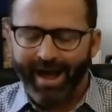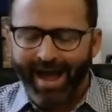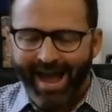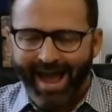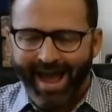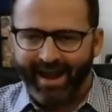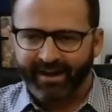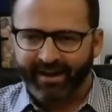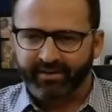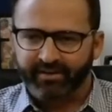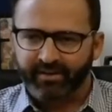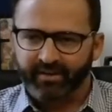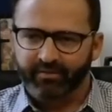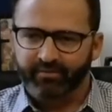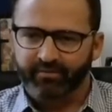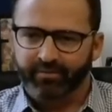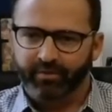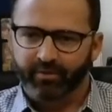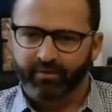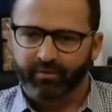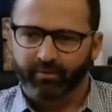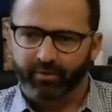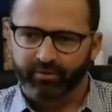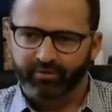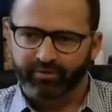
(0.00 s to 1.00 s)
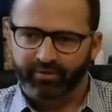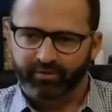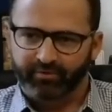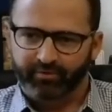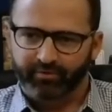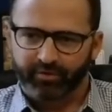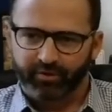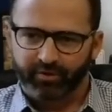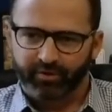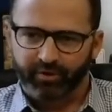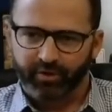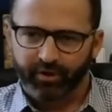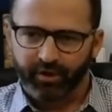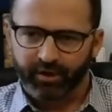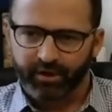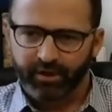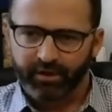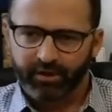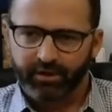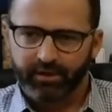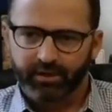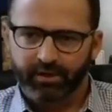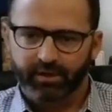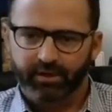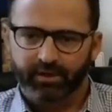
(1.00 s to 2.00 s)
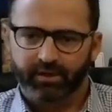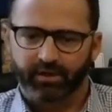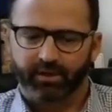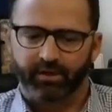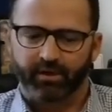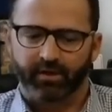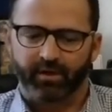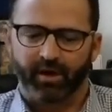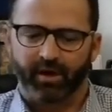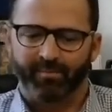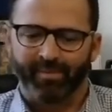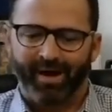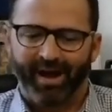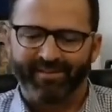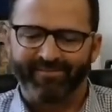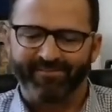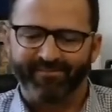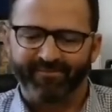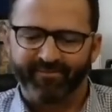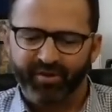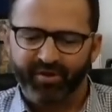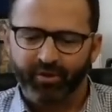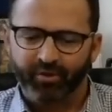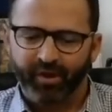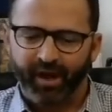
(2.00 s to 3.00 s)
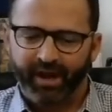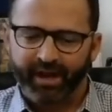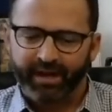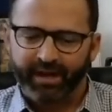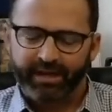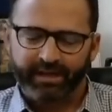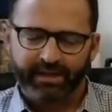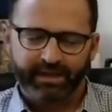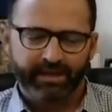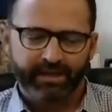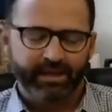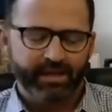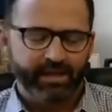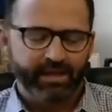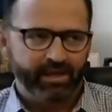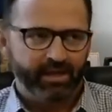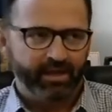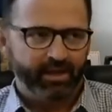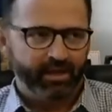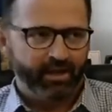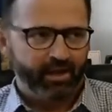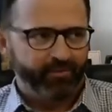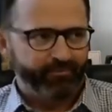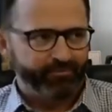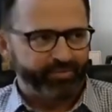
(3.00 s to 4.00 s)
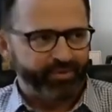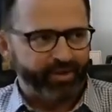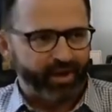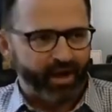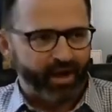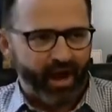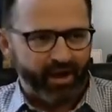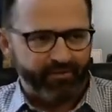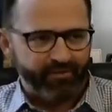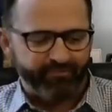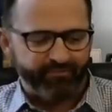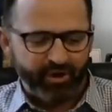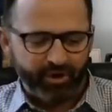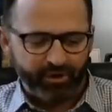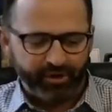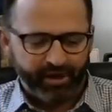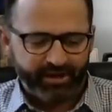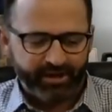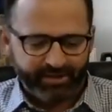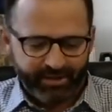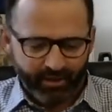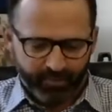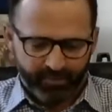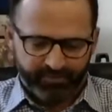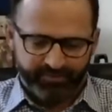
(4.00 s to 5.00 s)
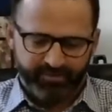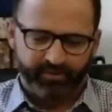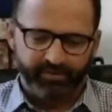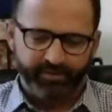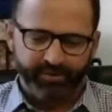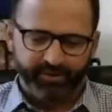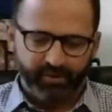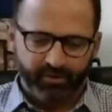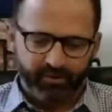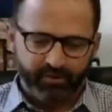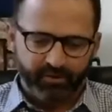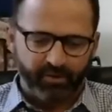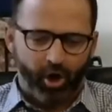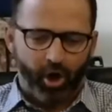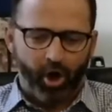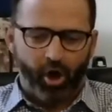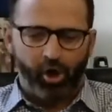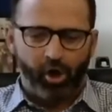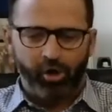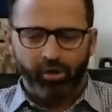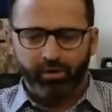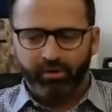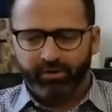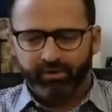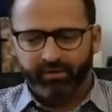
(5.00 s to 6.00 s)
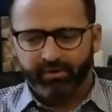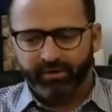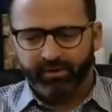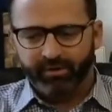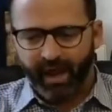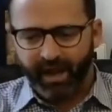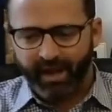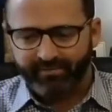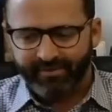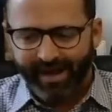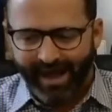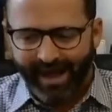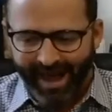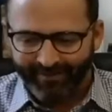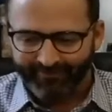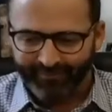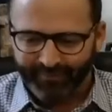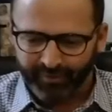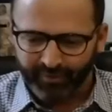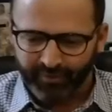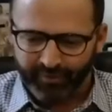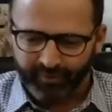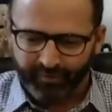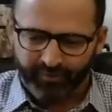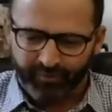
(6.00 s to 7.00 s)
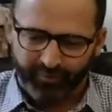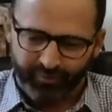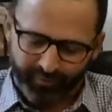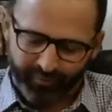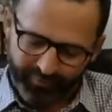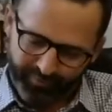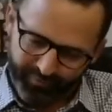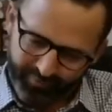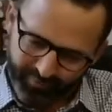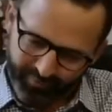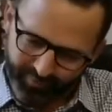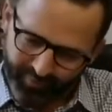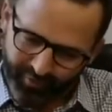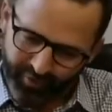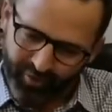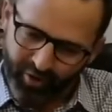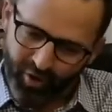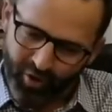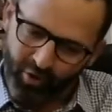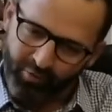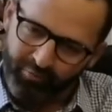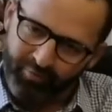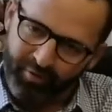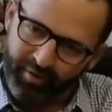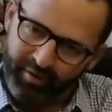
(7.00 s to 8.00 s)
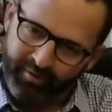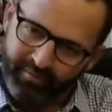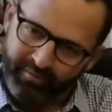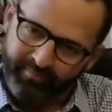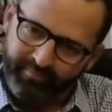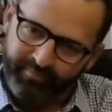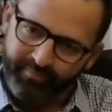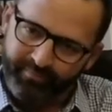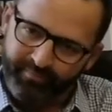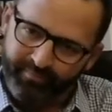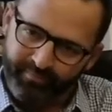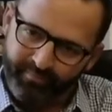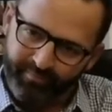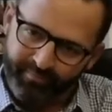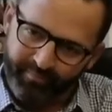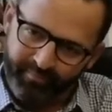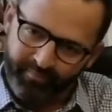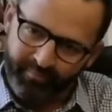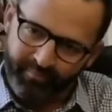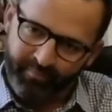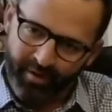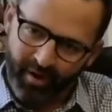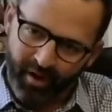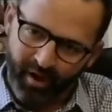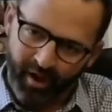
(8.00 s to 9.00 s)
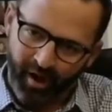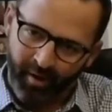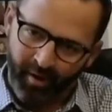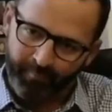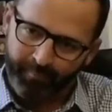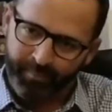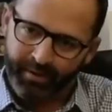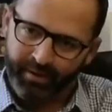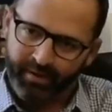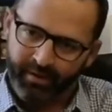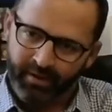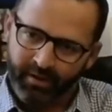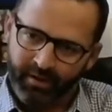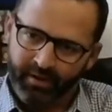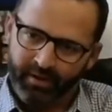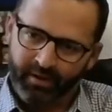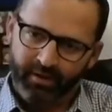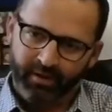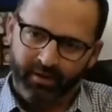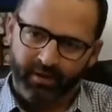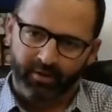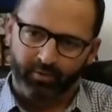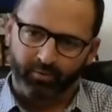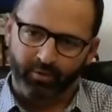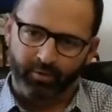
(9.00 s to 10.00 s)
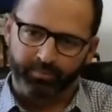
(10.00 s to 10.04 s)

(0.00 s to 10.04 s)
active, which is good. I feel like there was a little lull kind of after the COVID hump, where